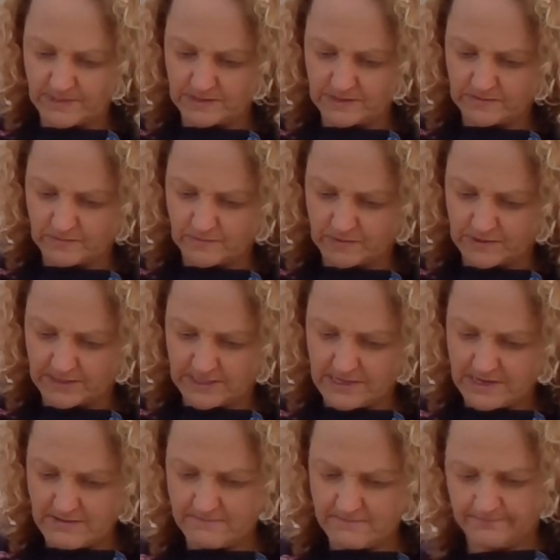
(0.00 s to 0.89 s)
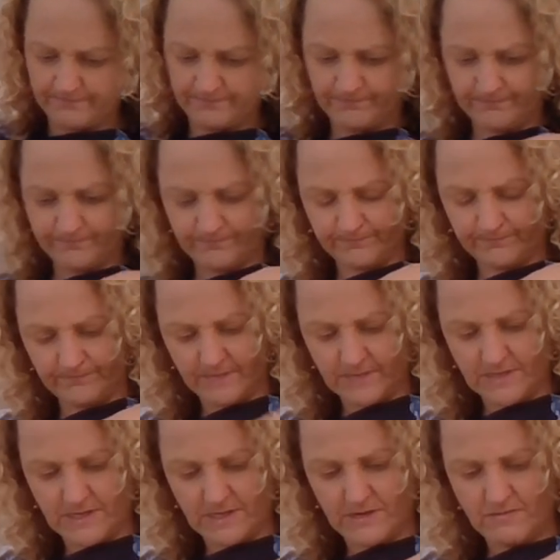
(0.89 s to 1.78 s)
You want to come?
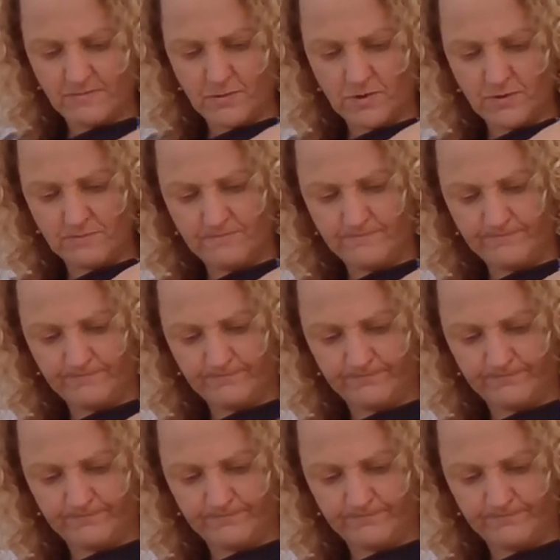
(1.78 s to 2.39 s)
Come on.